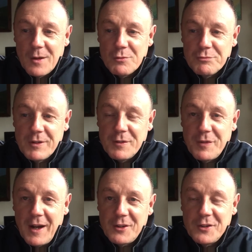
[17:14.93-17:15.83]

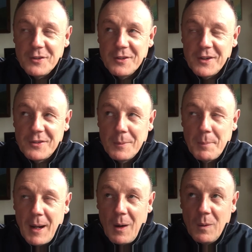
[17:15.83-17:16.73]
refashioned. It's
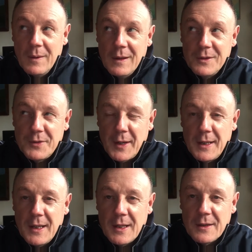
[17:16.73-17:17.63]
about
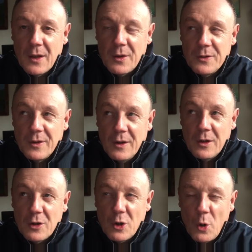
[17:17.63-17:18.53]
taking those
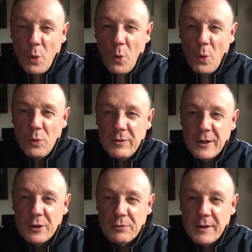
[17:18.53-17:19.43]
core
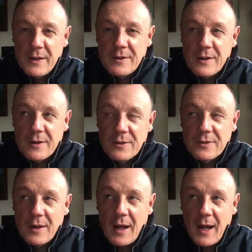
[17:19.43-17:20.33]
ingredients
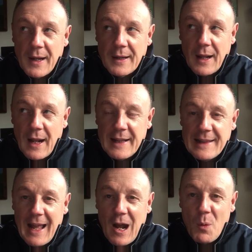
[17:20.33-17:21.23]
and
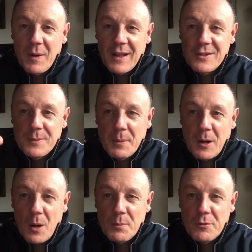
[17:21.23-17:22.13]
allowing it to
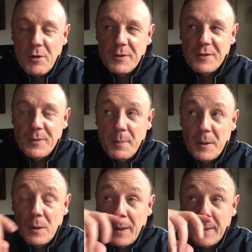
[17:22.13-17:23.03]
become your own. It's a
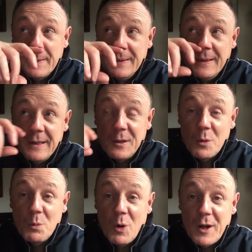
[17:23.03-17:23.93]
bit like, you
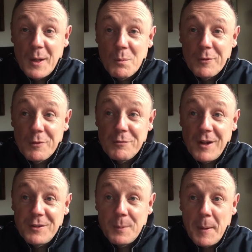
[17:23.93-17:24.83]
know, working with a
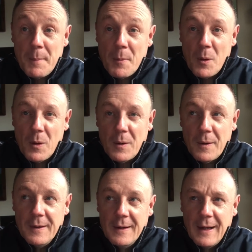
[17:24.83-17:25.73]
recipe book
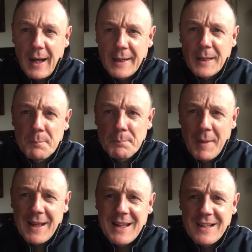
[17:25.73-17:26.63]
and then
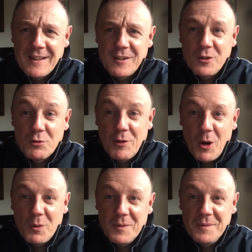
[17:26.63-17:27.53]
making it your
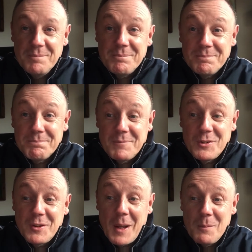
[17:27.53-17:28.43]
own.
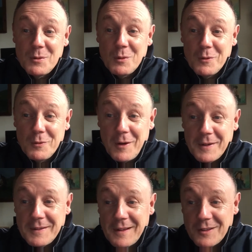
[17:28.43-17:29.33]
Same sort of
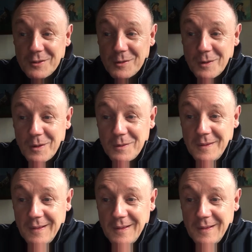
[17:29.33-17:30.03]
ideas, you know.